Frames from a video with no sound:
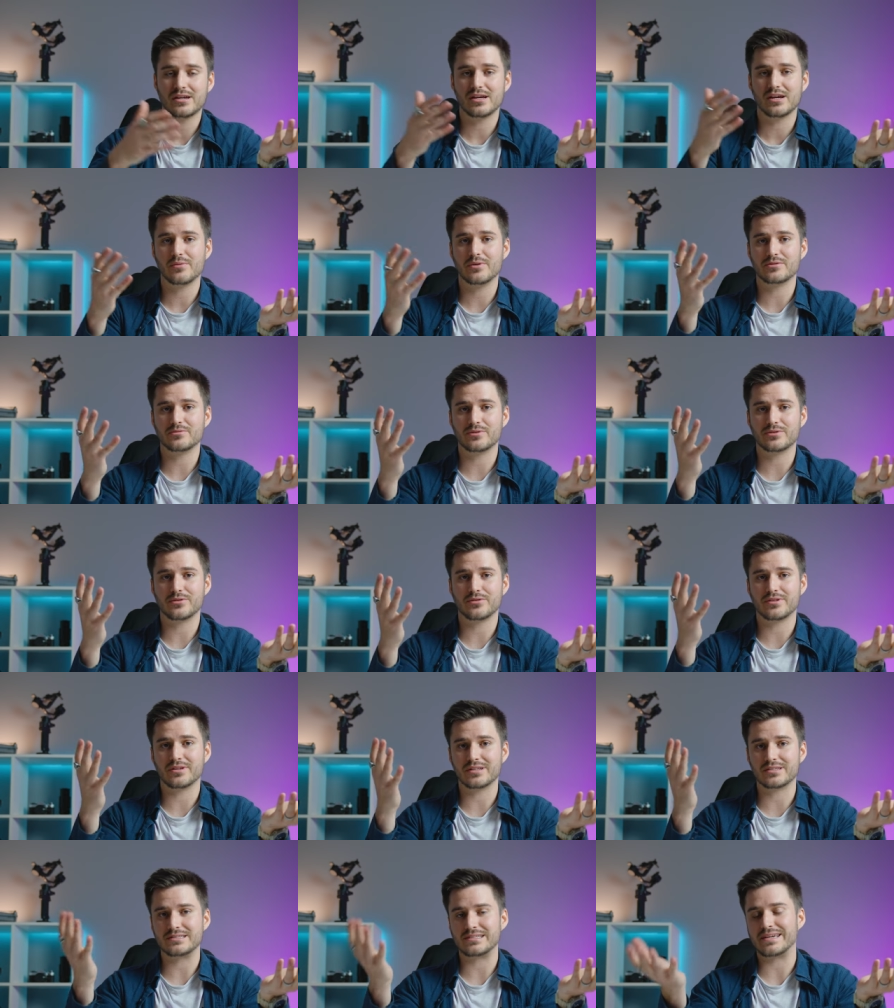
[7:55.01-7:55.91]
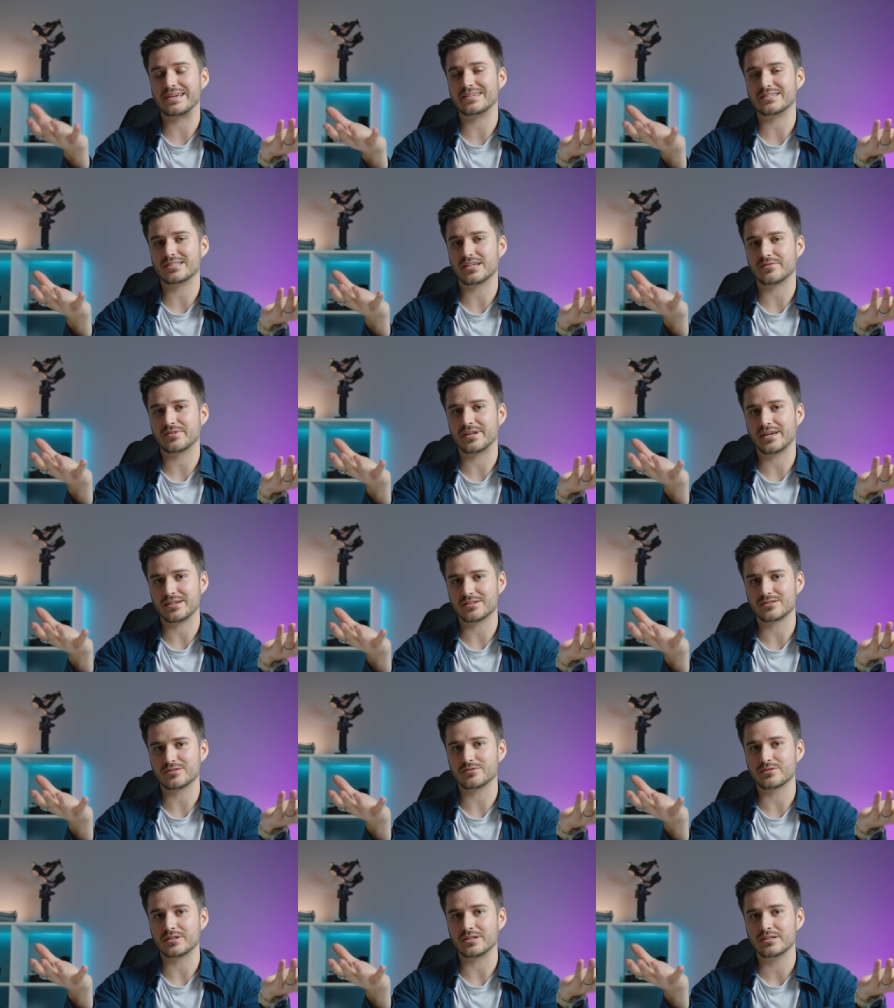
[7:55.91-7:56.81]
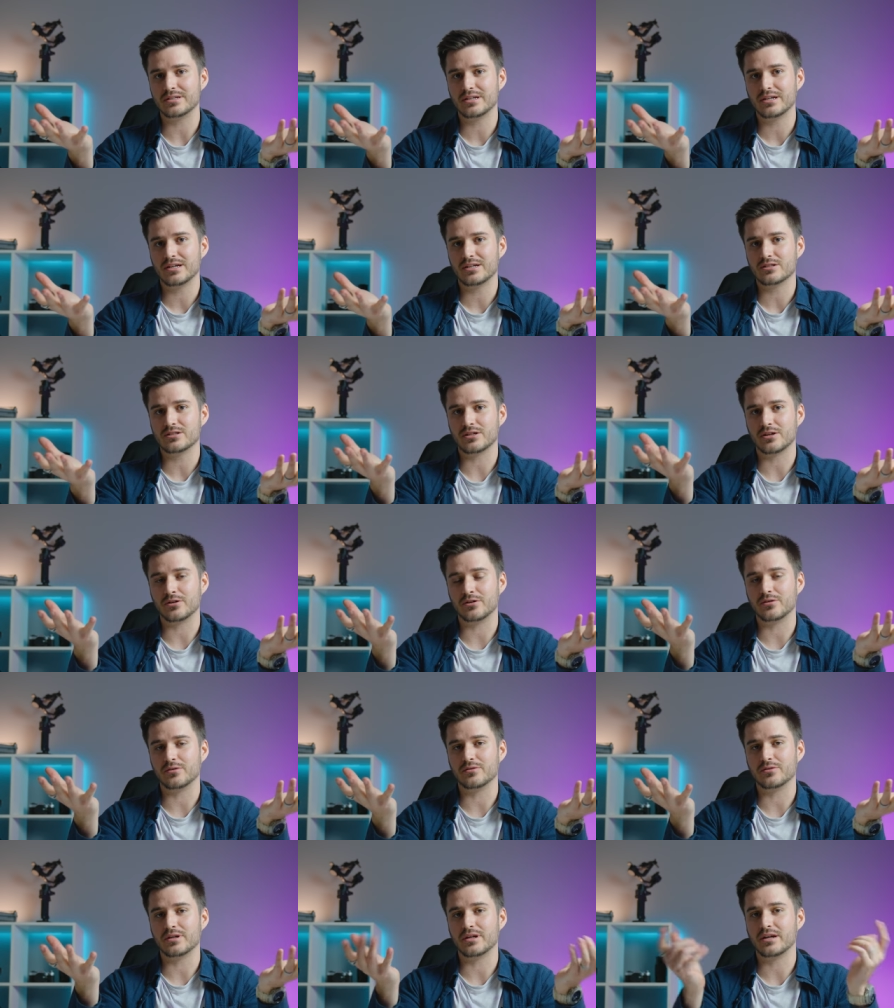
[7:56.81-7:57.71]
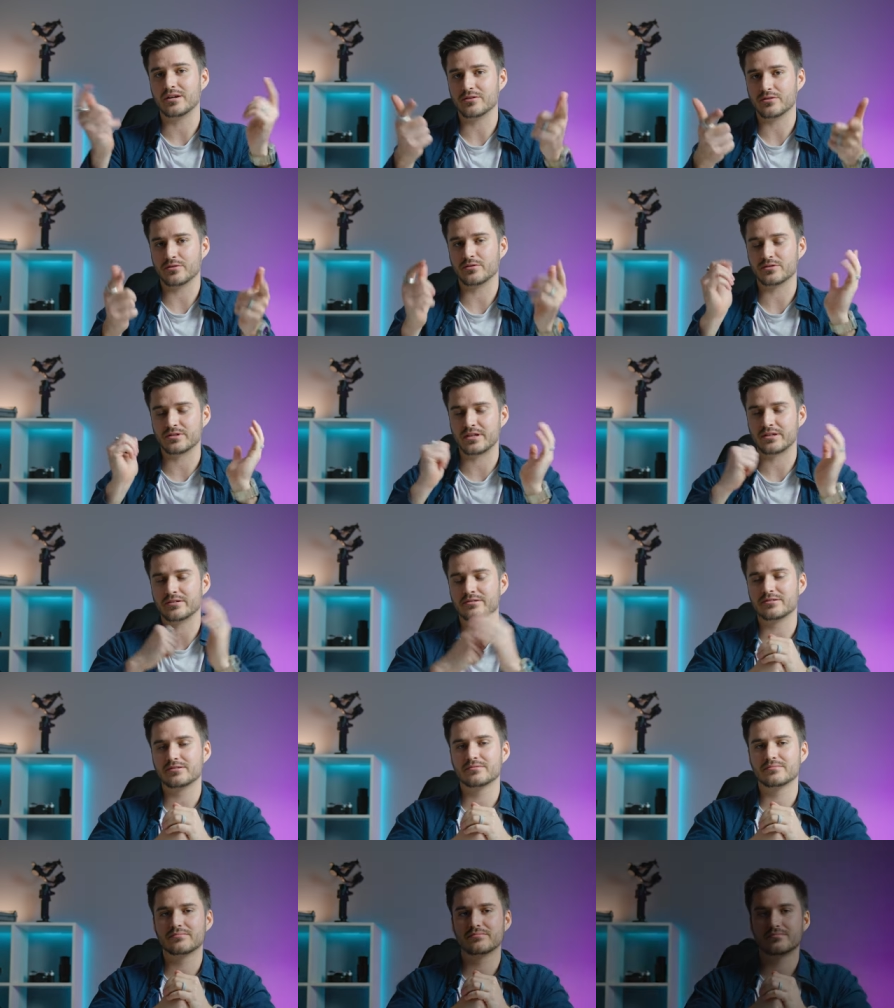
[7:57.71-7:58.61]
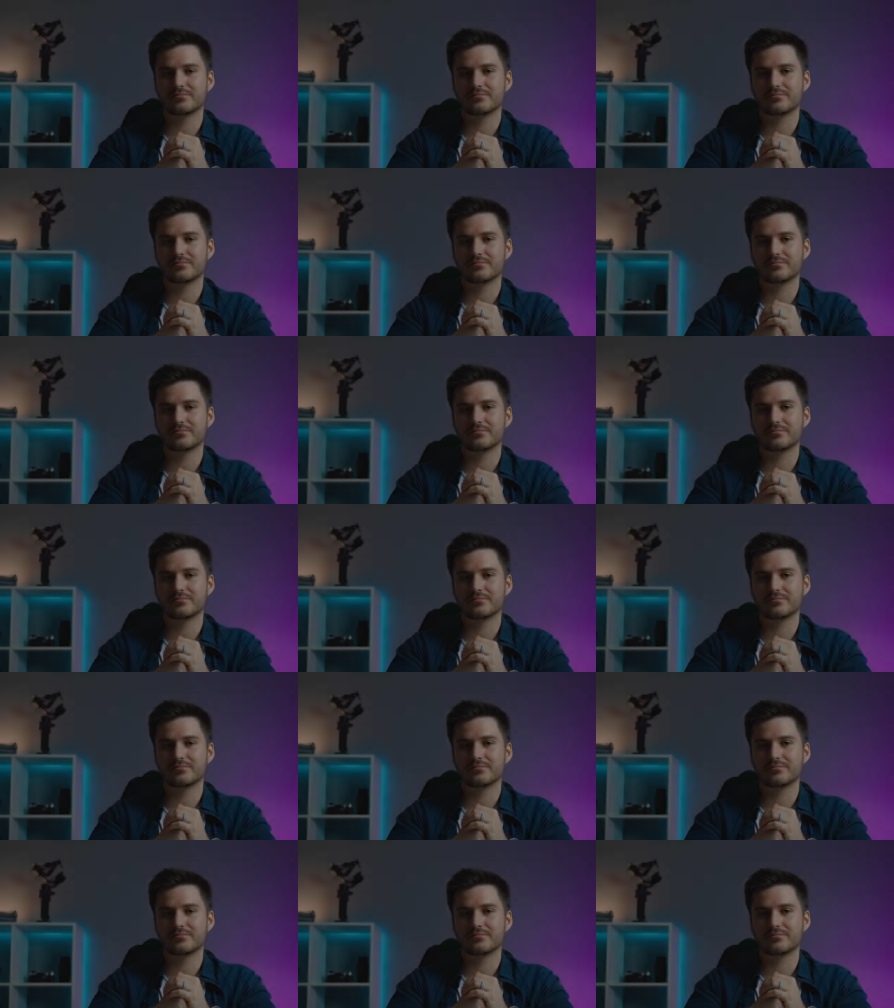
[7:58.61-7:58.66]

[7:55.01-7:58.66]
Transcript: and which one you think is the a7S III. So here are those edits.